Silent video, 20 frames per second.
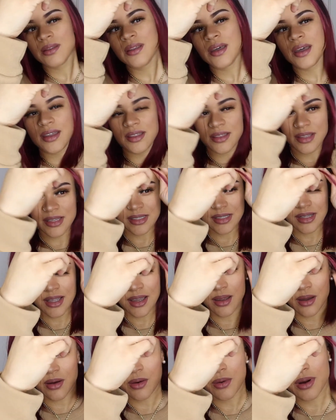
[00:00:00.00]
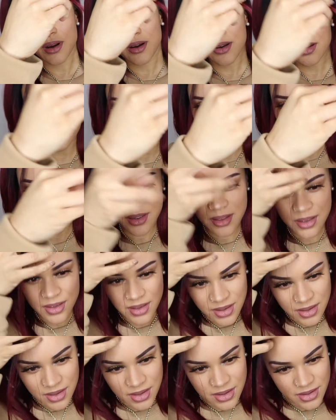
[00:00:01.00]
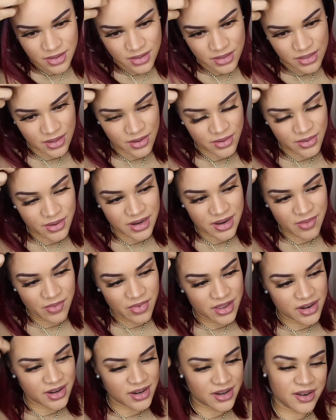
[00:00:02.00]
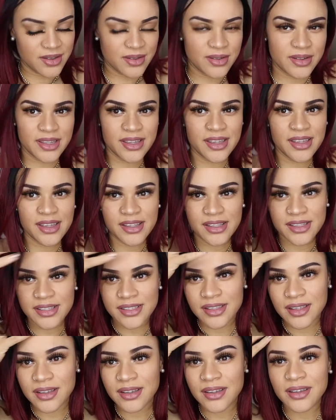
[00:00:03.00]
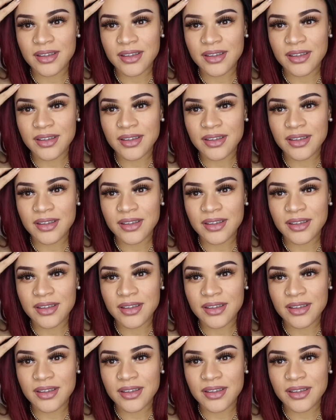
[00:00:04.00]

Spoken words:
Like, that's not gonna work. So what I'm gonna do is